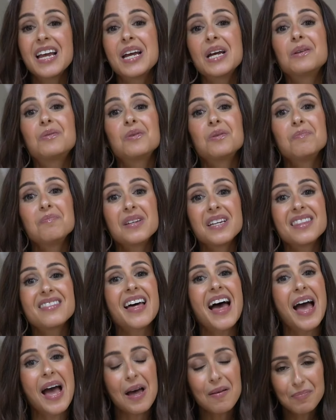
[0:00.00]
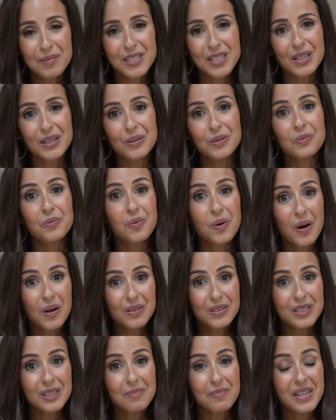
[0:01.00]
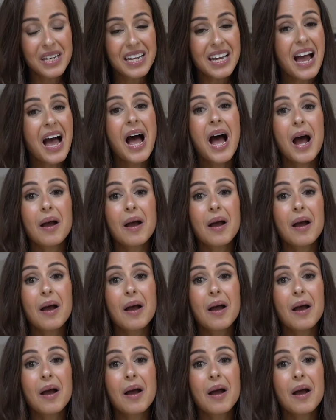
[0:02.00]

it would mean the absolute world to me.